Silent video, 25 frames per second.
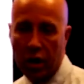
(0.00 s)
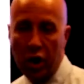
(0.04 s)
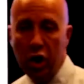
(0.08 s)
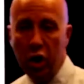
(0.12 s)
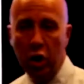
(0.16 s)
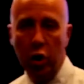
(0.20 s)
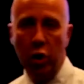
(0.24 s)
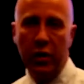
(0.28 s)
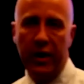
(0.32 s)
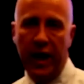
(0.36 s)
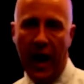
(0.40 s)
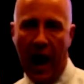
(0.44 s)

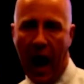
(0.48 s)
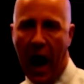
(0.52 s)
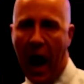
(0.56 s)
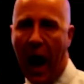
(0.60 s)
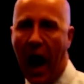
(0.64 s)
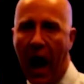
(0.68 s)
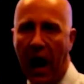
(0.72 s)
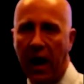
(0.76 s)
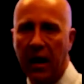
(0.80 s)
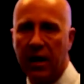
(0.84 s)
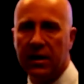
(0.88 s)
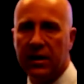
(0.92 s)

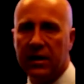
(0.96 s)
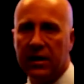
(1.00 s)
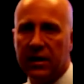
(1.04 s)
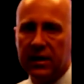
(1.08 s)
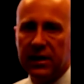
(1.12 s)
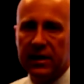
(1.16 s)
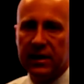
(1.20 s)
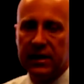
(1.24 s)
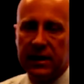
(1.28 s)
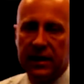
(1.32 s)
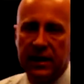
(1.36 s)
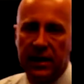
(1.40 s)
LUDA.
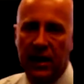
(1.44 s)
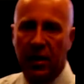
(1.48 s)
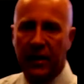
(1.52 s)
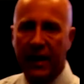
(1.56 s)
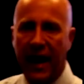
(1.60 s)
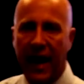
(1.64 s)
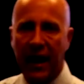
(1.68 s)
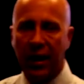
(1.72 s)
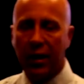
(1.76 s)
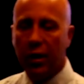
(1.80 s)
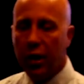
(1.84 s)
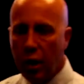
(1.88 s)

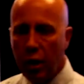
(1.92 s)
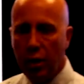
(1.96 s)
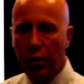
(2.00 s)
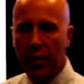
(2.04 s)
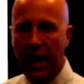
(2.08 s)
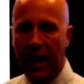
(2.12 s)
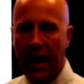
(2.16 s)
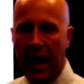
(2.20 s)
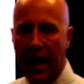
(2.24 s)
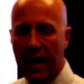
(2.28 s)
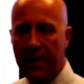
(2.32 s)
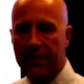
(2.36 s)
Okay,
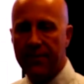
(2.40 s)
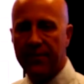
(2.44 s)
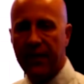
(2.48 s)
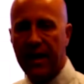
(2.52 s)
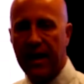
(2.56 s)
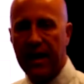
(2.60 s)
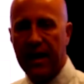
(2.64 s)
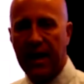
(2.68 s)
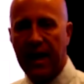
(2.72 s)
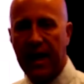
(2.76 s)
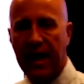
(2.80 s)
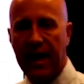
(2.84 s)
LUDA
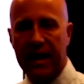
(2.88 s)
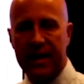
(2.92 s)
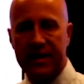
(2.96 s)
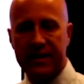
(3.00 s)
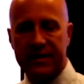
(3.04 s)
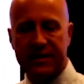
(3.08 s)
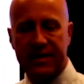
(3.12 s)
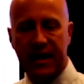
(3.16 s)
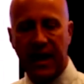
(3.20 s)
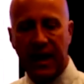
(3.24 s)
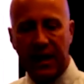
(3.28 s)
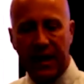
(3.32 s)

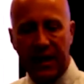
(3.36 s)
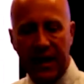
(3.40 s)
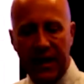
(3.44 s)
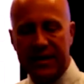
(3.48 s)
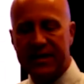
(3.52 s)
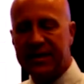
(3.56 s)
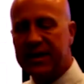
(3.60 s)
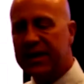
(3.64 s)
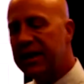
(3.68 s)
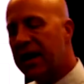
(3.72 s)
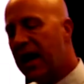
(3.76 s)
is listen,